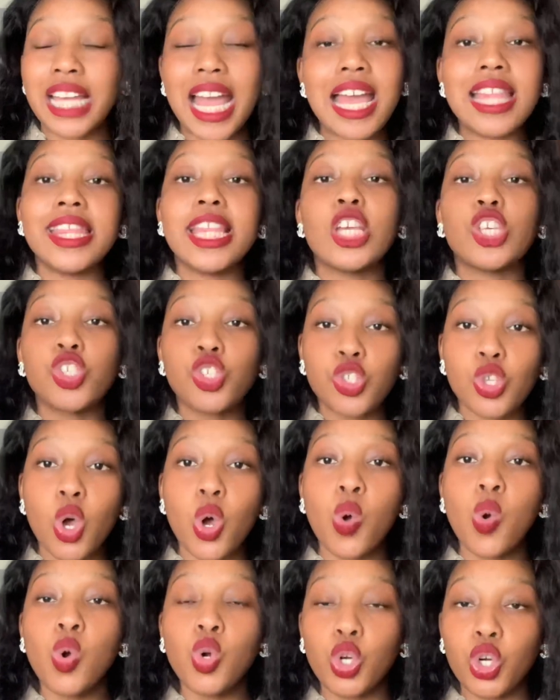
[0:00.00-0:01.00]
And they're
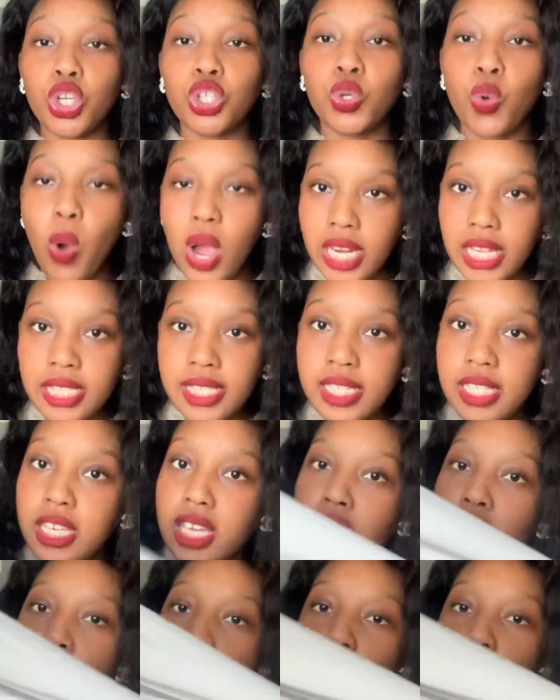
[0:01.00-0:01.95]
so good quality.